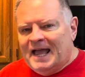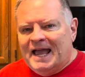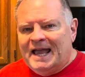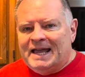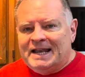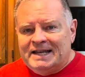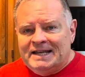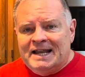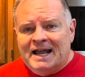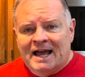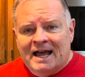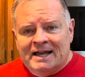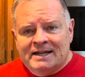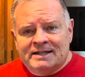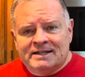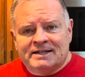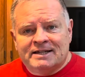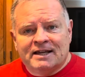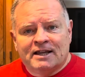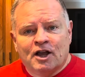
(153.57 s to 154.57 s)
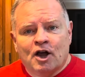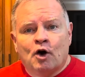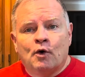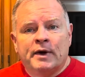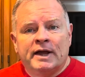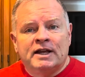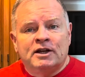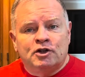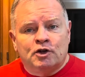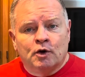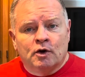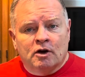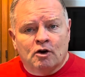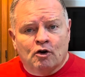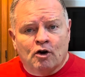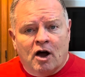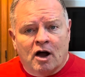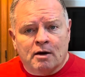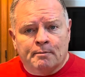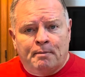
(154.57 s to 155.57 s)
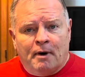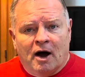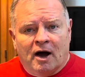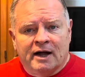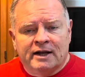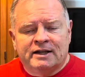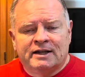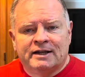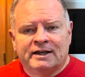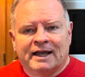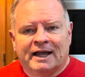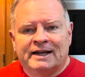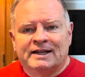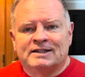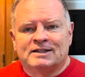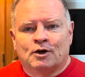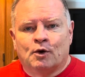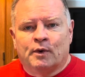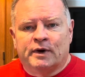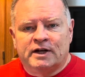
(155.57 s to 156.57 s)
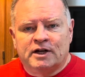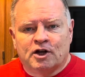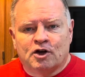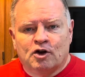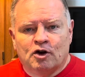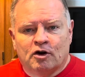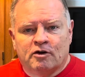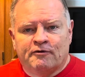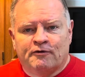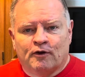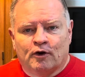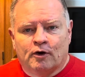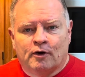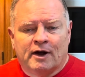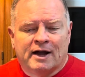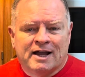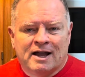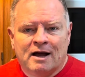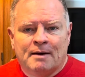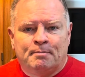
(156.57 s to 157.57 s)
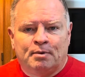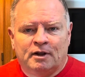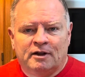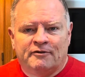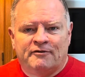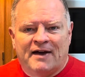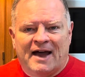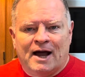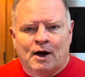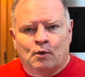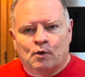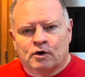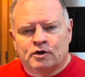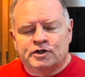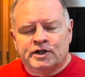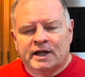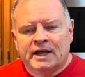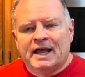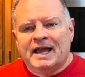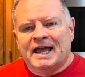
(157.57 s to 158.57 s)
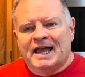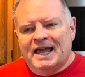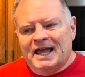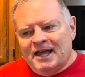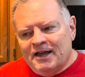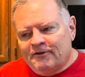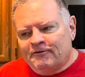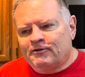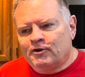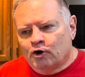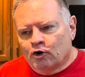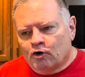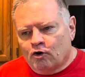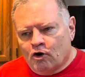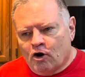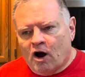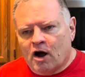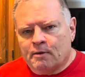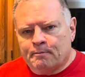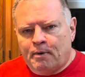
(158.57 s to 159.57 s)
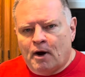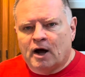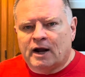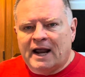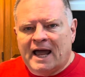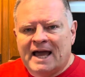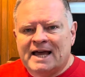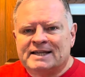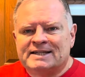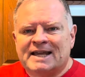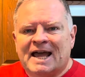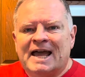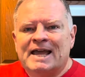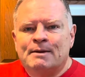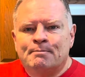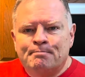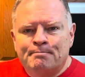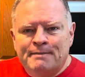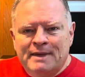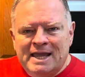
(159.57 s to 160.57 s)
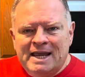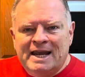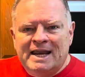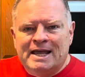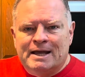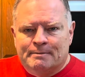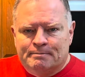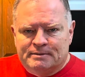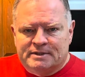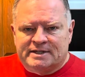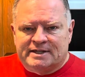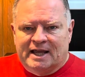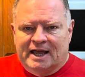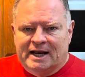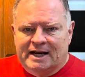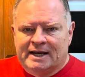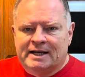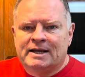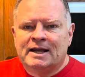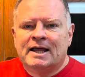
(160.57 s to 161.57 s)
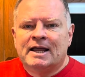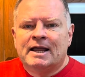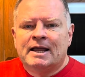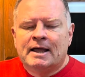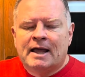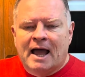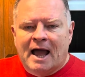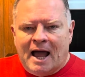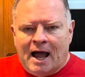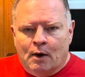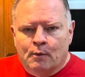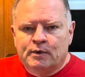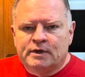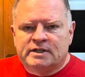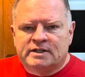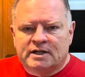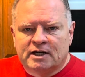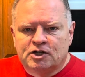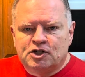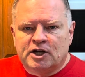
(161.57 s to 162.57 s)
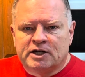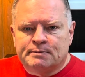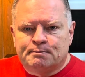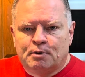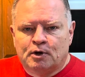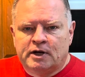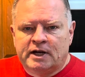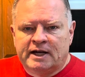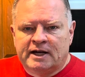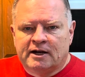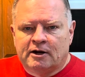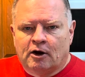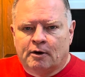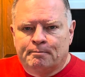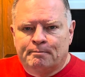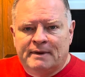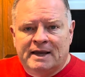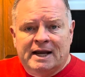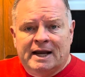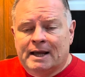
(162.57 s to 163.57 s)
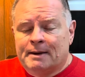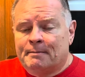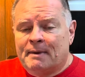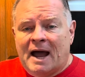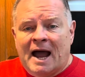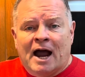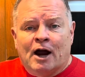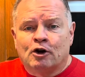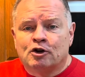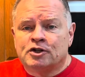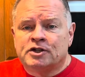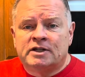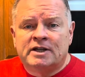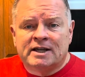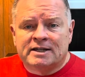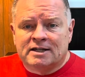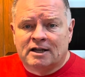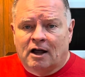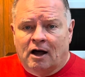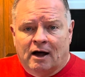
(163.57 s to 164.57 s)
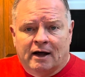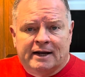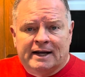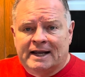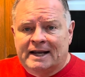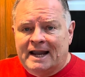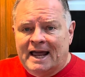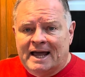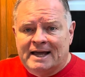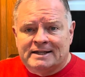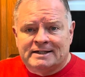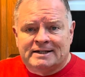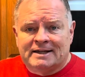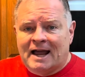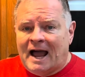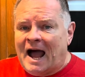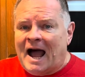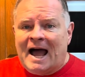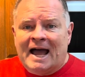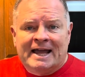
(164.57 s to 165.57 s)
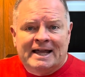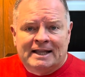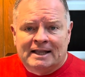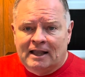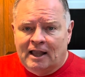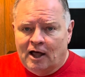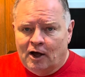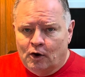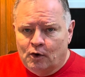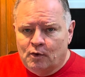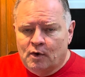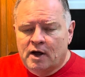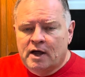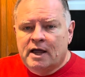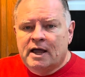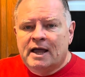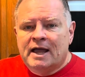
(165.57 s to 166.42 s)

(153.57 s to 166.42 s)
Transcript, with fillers: It does go into a crock pot and it's going to cook for a couple of hours. If your crock pot has a medium setting, I would suggest putting it on medium. Ours does not. It has high and low.